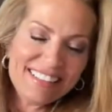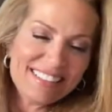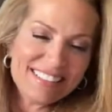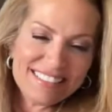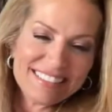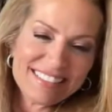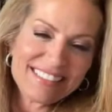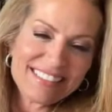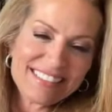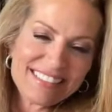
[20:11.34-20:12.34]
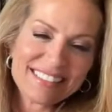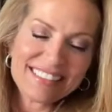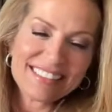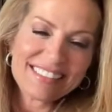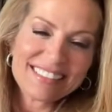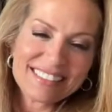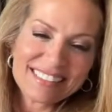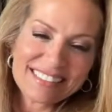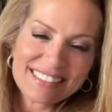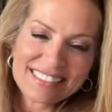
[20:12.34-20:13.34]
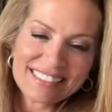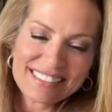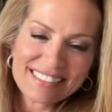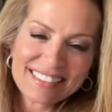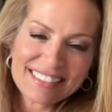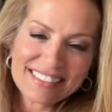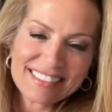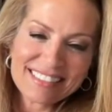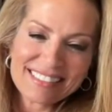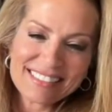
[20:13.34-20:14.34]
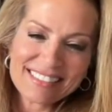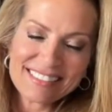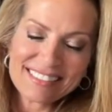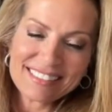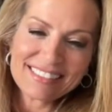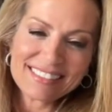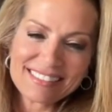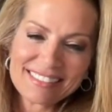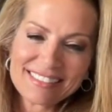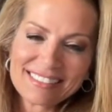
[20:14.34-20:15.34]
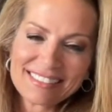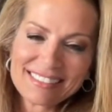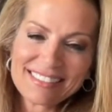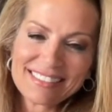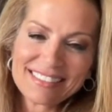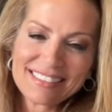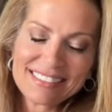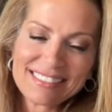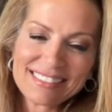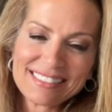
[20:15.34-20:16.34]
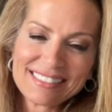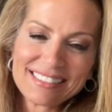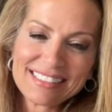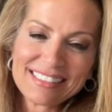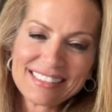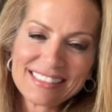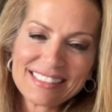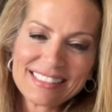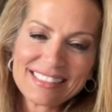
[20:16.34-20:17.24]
(not speaking)